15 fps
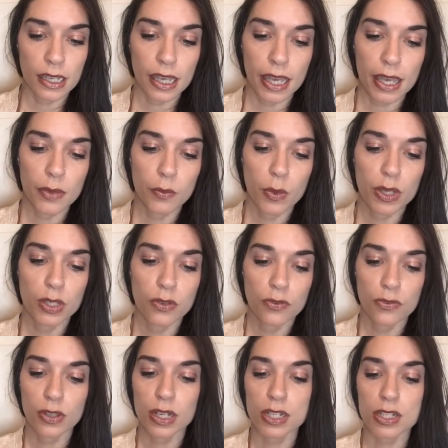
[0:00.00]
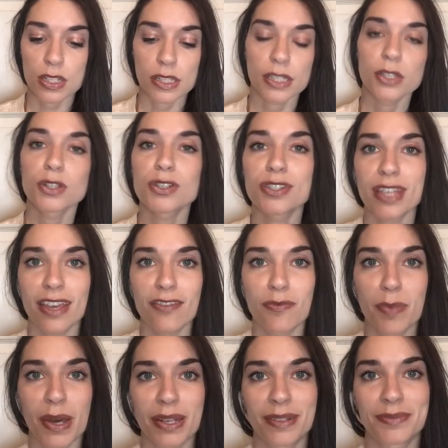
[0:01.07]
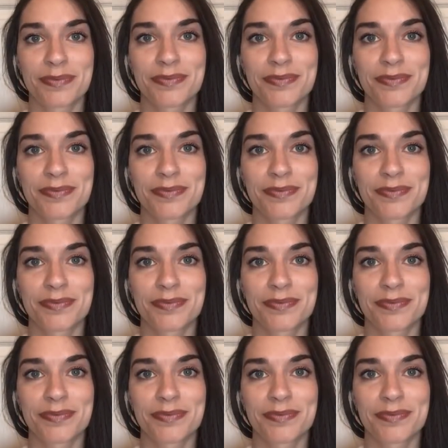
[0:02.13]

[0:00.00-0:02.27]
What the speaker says: and when you finish, click your save button.